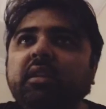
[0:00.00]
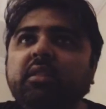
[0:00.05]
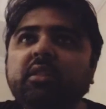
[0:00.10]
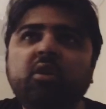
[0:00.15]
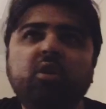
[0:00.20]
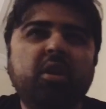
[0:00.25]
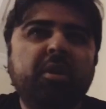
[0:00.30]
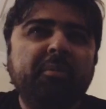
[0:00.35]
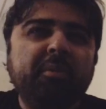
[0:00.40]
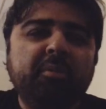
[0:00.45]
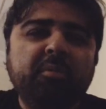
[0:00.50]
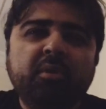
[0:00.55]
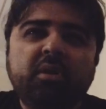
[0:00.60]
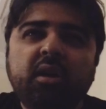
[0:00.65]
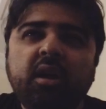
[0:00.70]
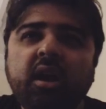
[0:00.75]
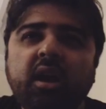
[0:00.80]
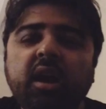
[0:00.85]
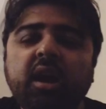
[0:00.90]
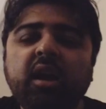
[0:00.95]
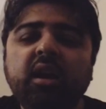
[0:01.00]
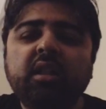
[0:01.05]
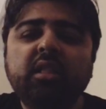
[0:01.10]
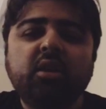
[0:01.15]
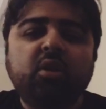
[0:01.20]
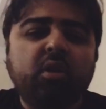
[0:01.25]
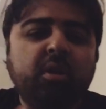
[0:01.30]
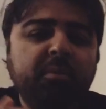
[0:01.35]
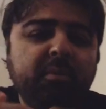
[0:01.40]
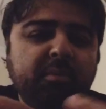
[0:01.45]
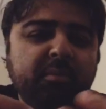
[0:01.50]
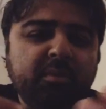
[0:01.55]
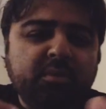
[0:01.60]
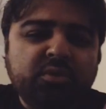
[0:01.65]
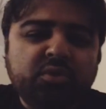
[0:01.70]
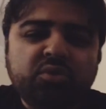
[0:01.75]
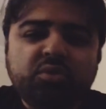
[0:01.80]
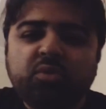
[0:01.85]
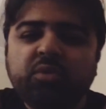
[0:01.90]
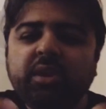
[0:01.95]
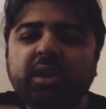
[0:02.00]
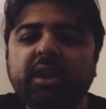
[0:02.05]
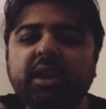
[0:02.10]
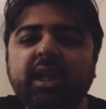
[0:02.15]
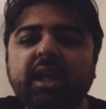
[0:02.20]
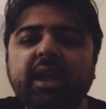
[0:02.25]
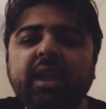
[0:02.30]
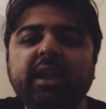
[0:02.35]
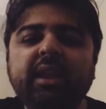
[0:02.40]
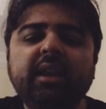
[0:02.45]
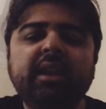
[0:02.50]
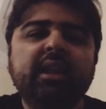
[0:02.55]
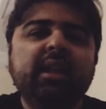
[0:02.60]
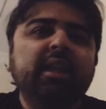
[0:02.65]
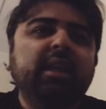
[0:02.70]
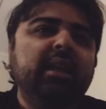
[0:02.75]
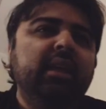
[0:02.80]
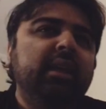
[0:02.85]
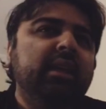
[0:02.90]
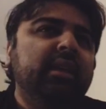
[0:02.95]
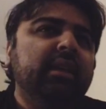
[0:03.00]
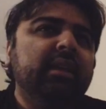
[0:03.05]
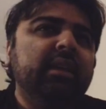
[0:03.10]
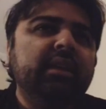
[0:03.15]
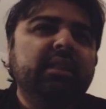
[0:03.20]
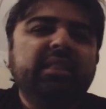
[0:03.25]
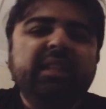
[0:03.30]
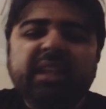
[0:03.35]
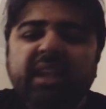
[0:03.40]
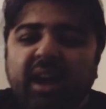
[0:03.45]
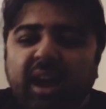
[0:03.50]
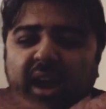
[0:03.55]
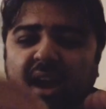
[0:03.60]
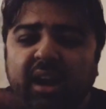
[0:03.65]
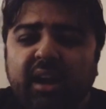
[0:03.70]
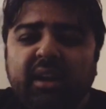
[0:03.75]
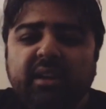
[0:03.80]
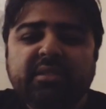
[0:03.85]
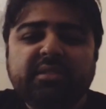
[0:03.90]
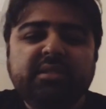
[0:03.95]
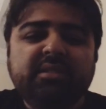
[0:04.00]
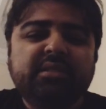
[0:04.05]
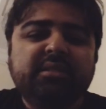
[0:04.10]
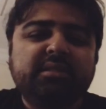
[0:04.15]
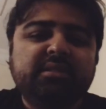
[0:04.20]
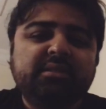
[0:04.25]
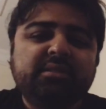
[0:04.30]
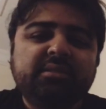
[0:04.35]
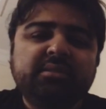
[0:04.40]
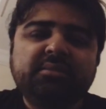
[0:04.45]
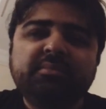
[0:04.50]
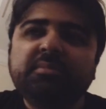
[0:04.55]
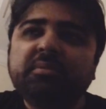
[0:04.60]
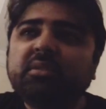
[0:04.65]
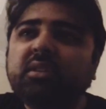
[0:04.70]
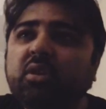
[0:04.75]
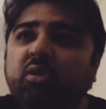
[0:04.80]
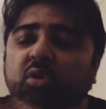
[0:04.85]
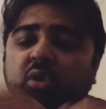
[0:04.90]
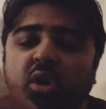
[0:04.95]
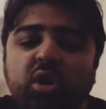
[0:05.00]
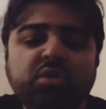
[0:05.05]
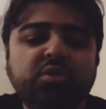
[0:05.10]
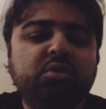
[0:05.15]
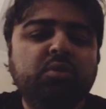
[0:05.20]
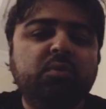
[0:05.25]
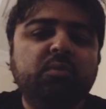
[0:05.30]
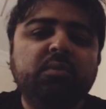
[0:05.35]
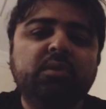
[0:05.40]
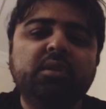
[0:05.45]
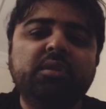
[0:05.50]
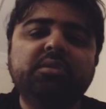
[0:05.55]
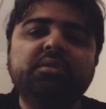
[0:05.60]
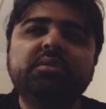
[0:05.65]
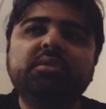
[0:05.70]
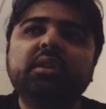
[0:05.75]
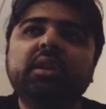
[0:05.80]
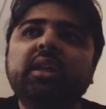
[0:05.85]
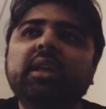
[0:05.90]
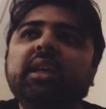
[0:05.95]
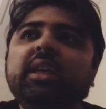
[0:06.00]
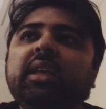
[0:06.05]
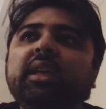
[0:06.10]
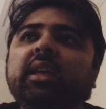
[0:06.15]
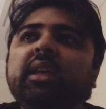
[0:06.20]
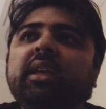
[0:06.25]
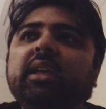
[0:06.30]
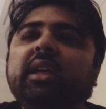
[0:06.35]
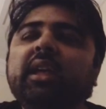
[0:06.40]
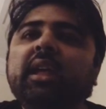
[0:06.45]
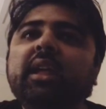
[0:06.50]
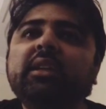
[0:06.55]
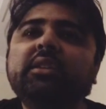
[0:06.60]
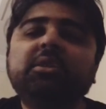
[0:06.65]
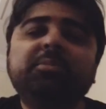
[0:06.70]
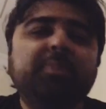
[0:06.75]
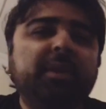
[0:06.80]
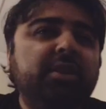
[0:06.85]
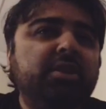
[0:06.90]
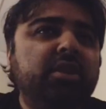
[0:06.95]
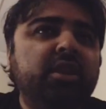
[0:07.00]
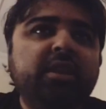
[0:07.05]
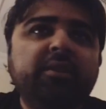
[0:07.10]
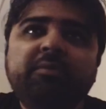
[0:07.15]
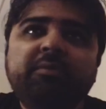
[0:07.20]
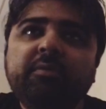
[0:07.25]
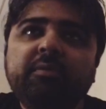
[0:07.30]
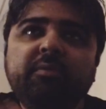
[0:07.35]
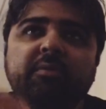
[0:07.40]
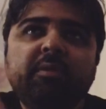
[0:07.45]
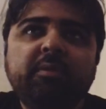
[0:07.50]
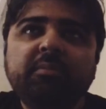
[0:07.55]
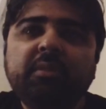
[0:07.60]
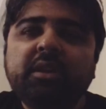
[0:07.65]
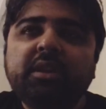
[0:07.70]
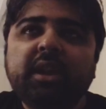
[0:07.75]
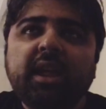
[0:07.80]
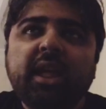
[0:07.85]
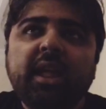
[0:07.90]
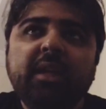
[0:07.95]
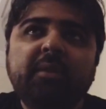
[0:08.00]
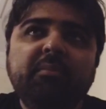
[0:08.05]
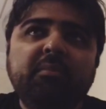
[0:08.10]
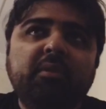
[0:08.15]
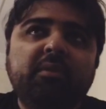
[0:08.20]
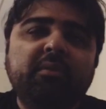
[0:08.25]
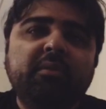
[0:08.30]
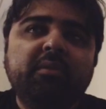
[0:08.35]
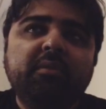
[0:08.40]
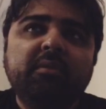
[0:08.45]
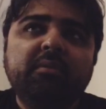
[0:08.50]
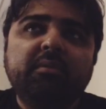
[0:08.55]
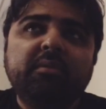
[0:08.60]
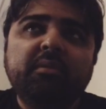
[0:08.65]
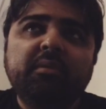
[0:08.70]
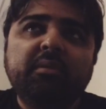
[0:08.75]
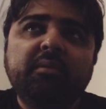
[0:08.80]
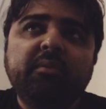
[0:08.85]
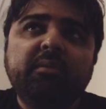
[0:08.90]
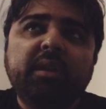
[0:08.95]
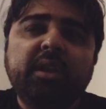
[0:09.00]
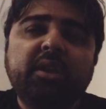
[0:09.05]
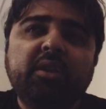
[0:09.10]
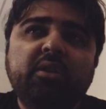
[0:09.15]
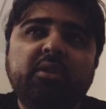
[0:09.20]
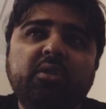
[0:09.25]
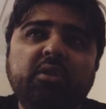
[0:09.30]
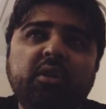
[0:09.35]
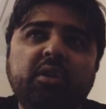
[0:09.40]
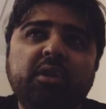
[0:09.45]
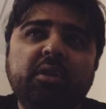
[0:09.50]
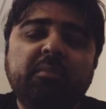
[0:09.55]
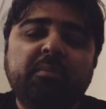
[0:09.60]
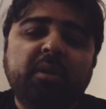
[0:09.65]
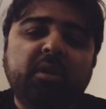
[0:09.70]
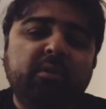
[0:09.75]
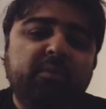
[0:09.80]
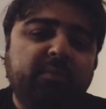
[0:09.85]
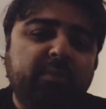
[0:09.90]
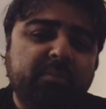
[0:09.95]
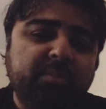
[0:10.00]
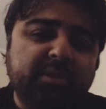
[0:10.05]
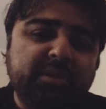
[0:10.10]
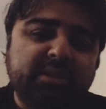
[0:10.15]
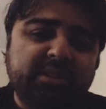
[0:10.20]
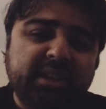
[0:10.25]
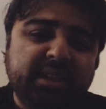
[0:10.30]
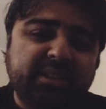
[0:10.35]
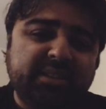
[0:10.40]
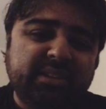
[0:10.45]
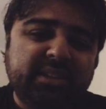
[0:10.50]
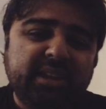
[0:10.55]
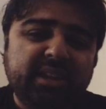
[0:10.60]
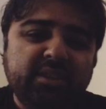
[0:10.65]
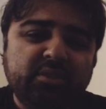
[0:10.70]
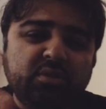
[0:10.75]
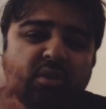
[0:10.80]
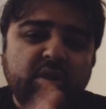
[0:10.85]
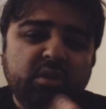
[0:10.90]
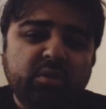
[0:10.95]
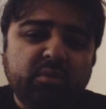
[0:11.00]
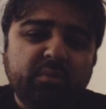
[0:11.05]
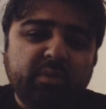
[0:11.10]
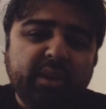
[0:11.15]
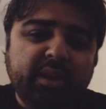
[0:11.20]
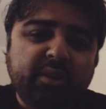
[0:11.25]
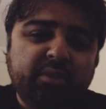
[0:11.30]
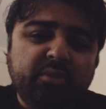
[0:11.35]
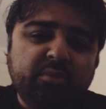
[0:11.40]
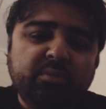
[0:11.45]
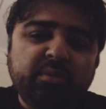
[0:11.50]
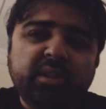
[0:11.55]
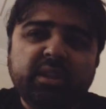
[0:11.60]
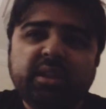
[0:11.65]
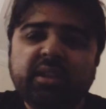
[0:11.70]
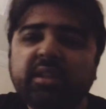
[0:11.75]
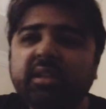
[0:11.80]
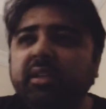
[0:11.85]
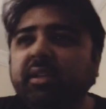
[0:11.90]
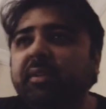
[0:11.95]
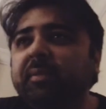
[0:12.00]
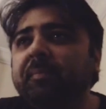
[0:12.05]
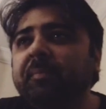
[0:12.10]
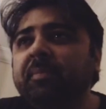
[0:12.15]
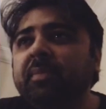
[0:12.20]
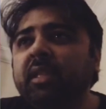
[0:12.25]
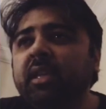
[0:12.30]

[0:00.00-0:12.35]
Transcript: the comic book art, the comic book storyline, the arcs, the crossovers, and especially from the time when you're talking about from the 60s all the way to the